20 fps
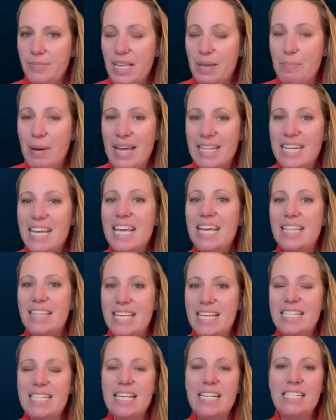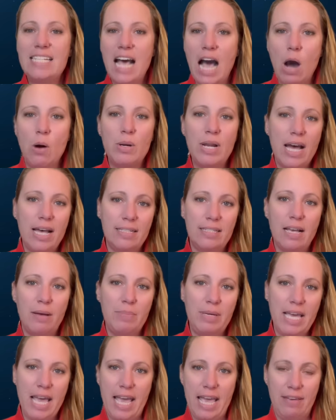But this is how NASA
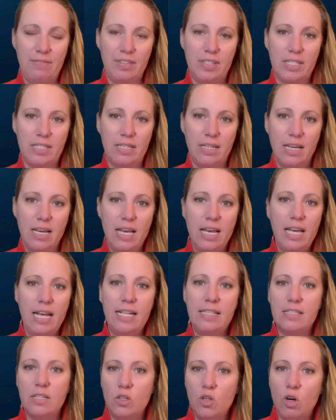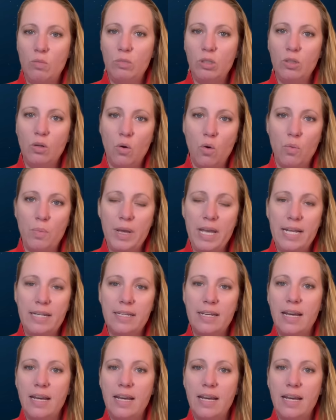behaves. It's a normal comet.